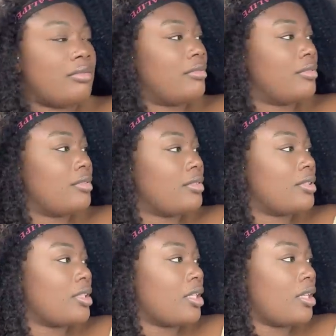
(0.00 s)
They're, all
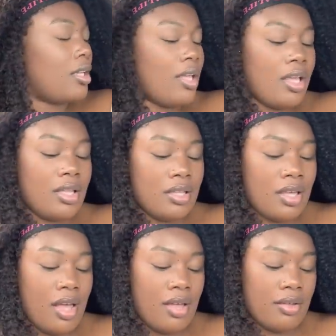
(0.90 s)
bread. That's
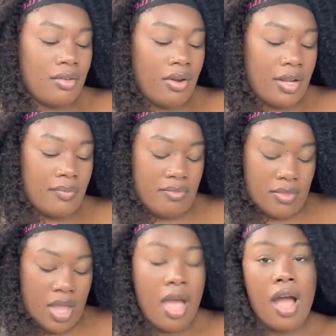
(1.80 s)
Yeah, bread. right.
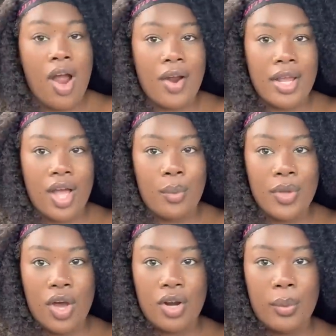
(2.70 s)
Like, all right, y'all.
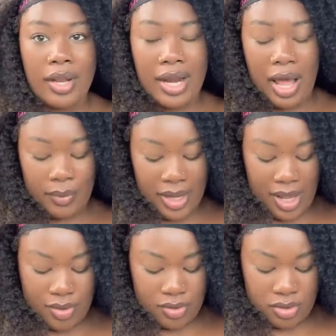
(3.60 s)
We on our way to Now Now.